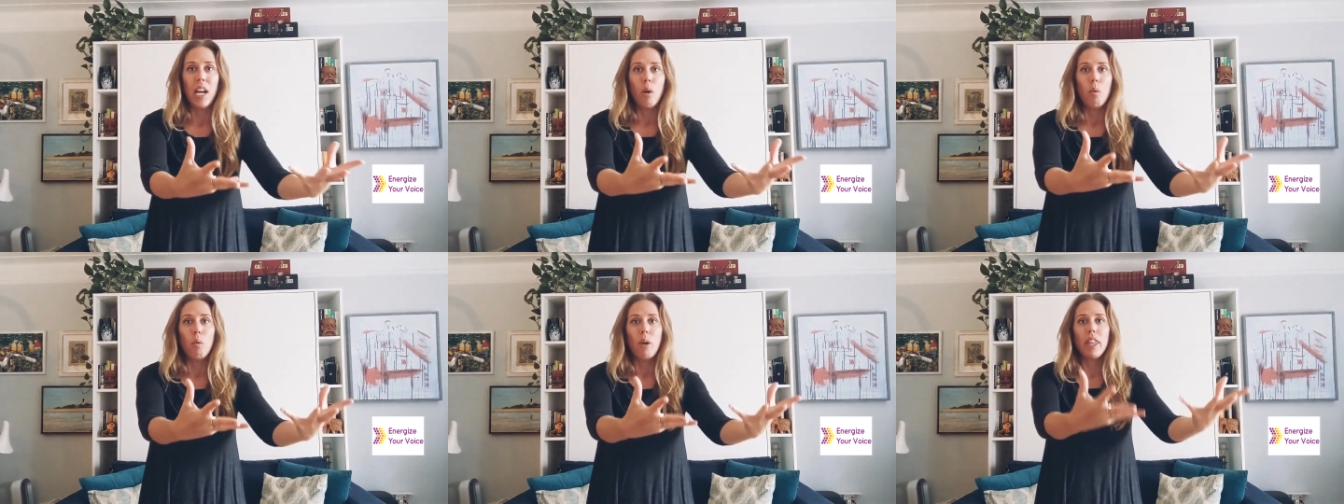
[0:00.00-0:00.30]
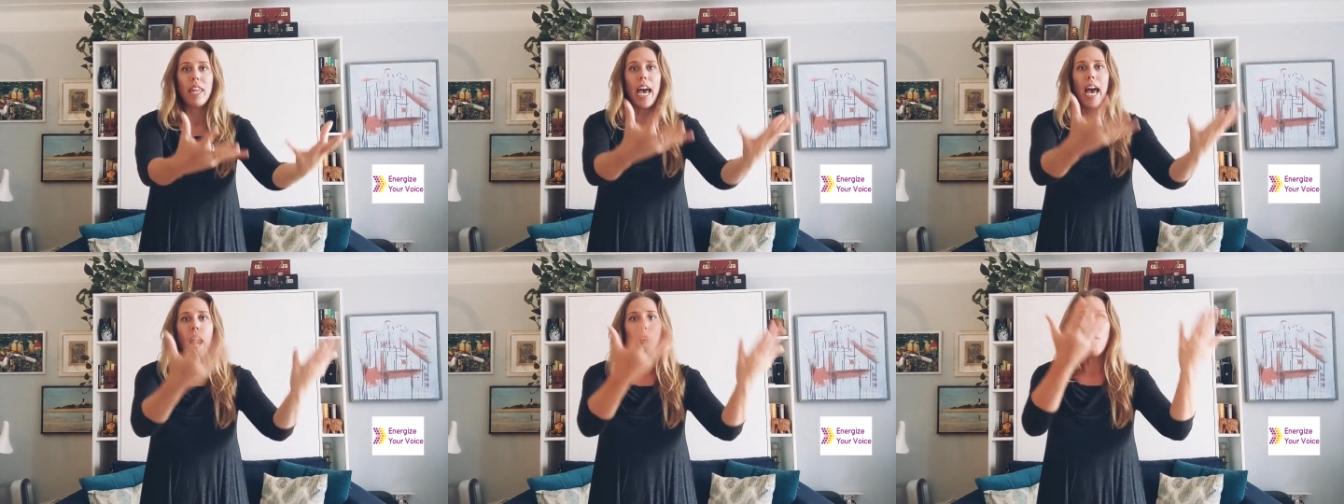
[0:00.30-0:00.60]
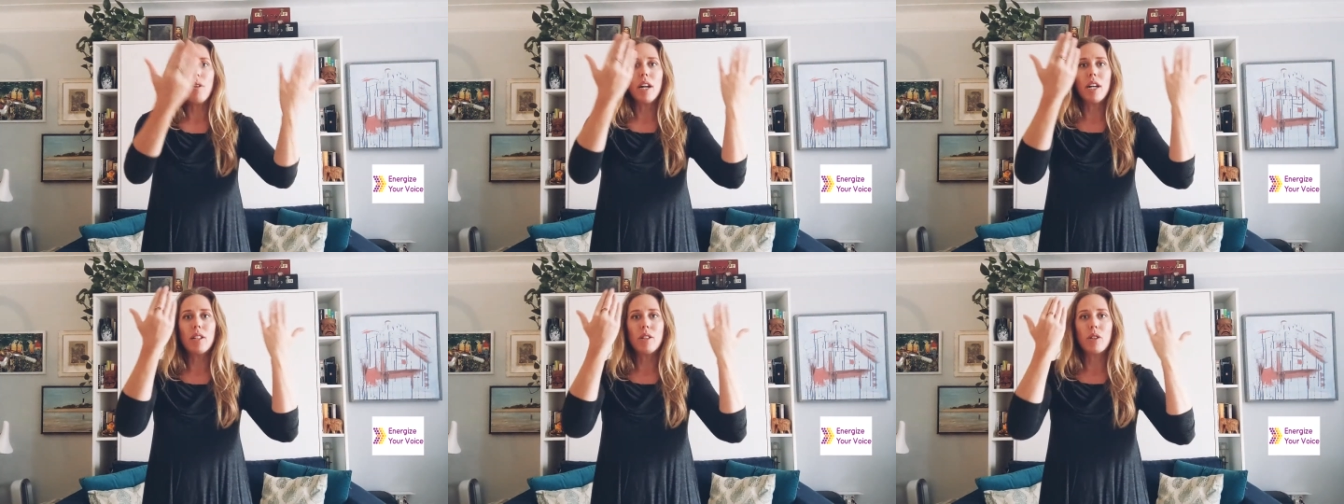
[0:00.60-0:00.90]

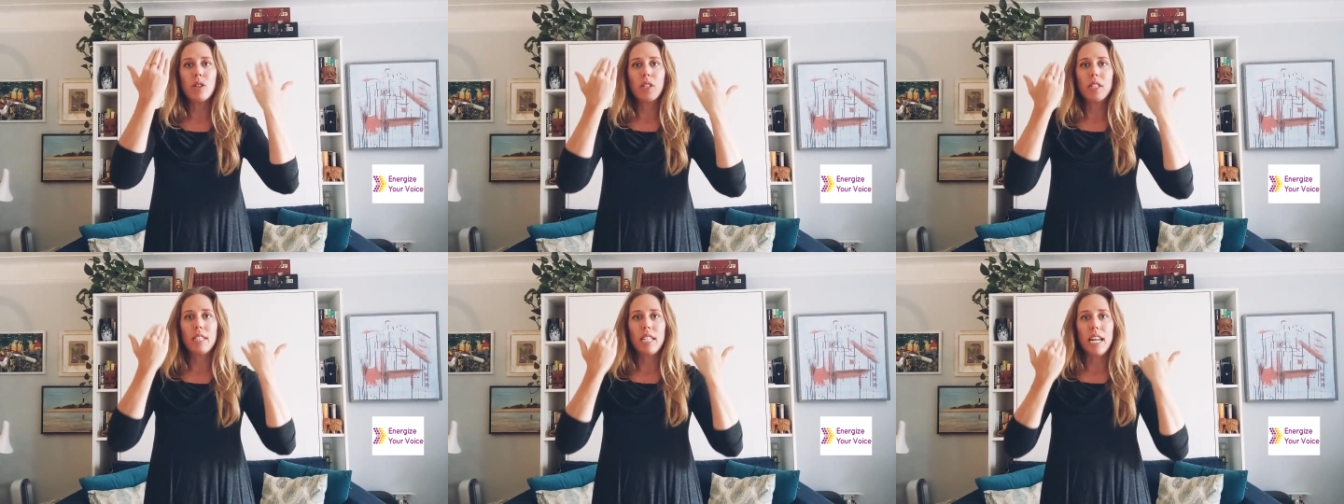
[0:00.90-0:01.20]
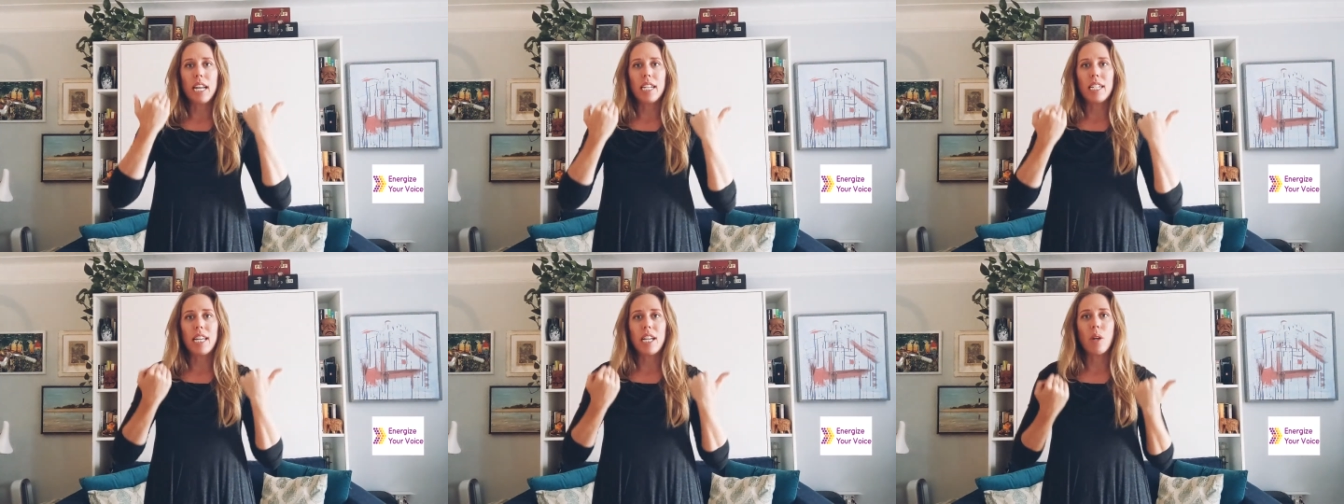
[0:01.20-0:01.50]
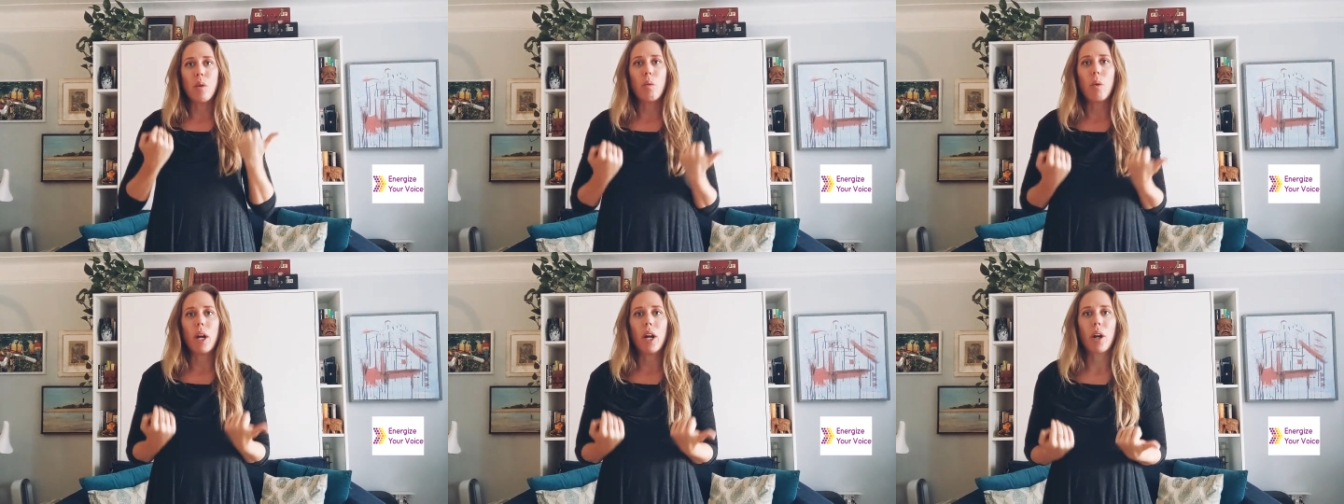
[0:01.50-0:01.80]
without understanding
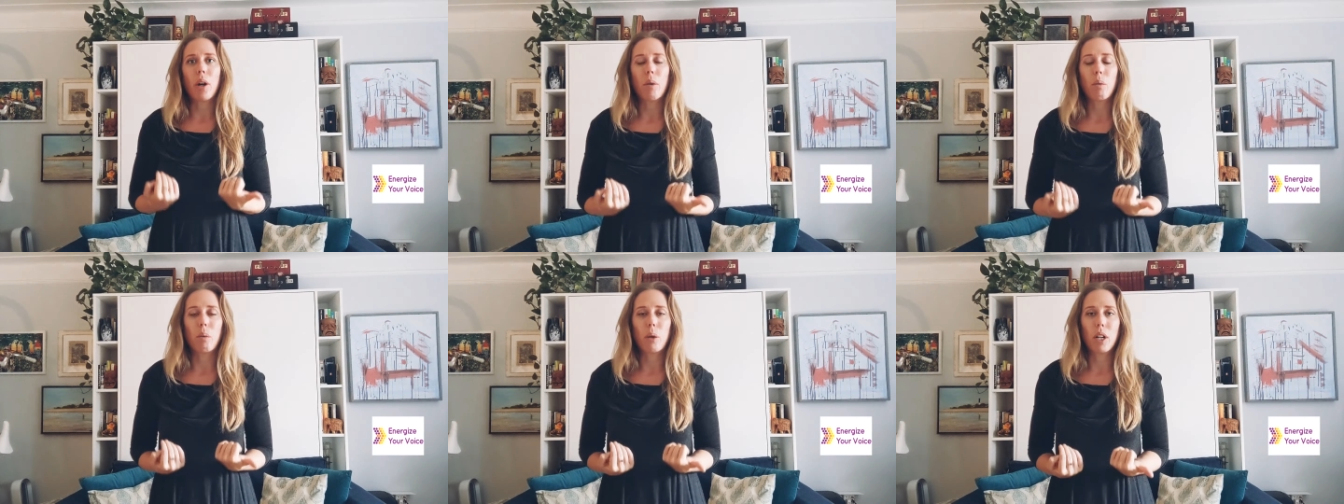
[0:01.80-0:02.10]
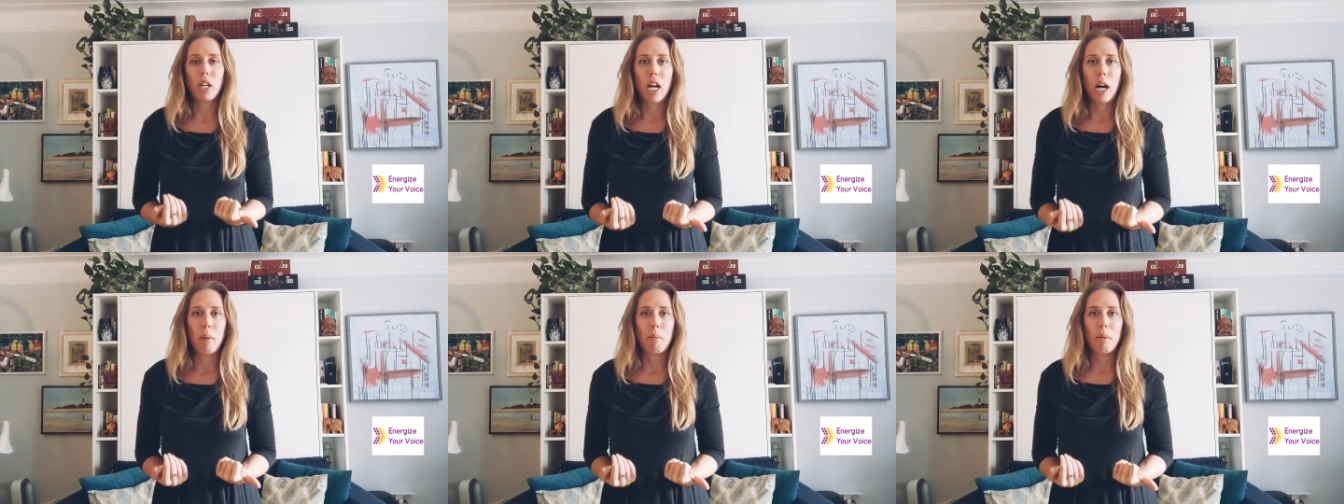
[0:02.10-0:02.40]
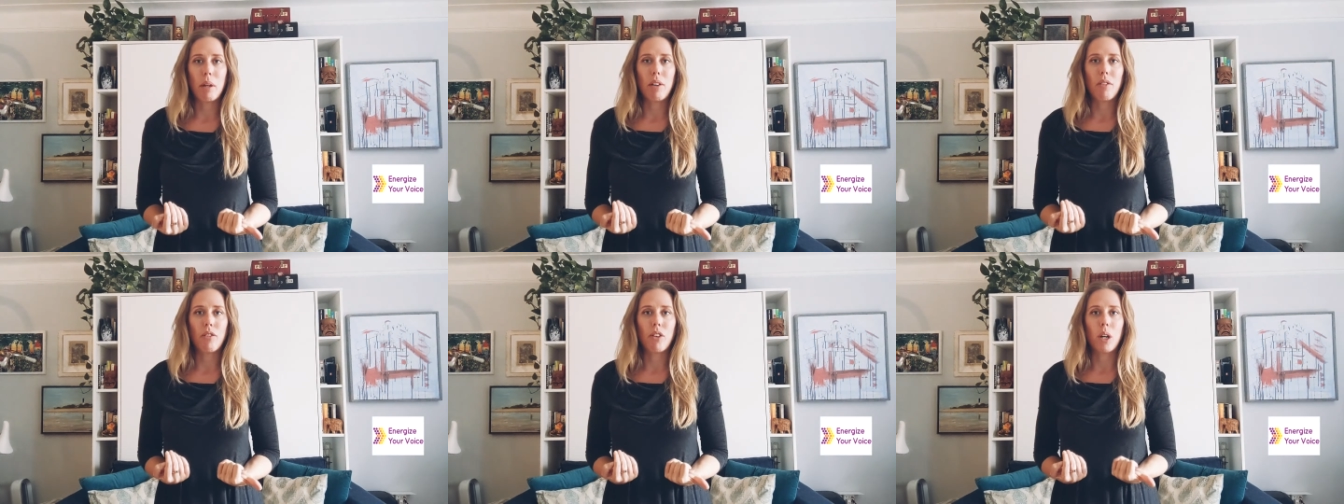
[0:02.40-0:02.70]
where we're
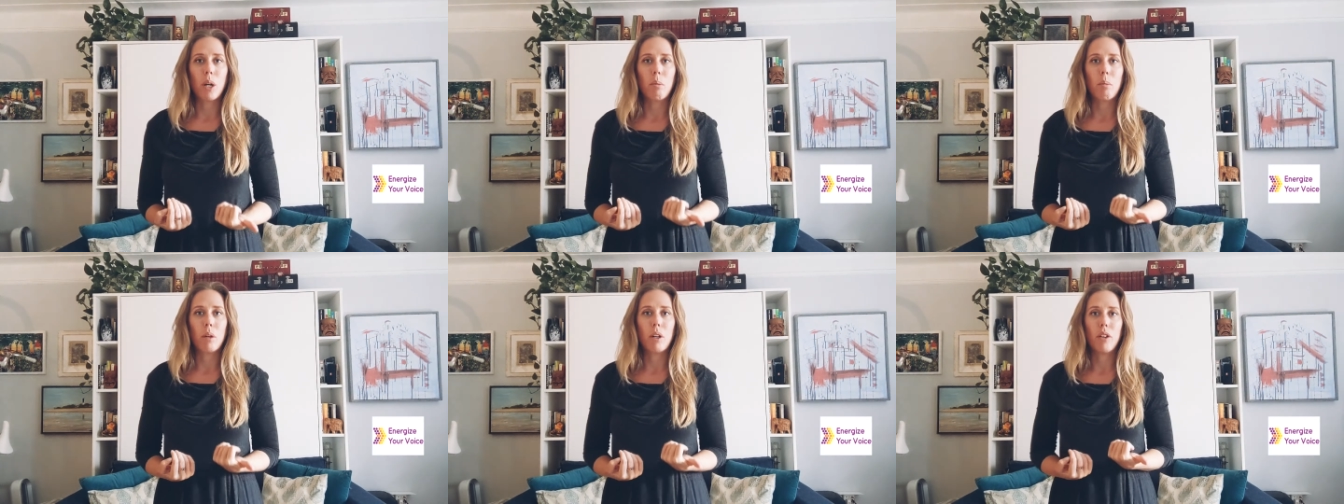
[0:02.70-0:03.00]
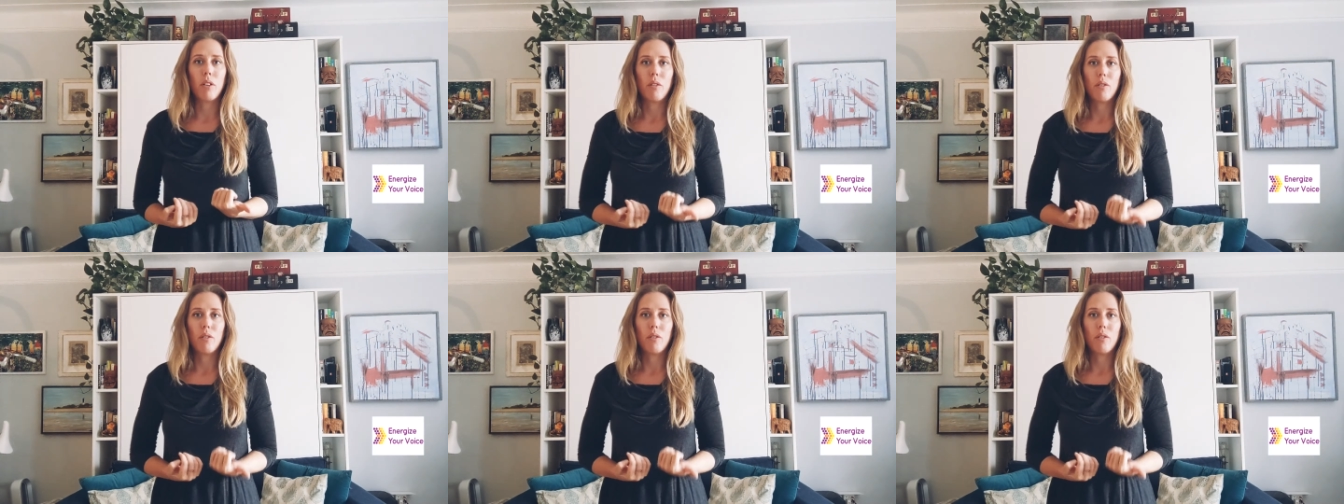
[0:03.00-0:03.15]
coming from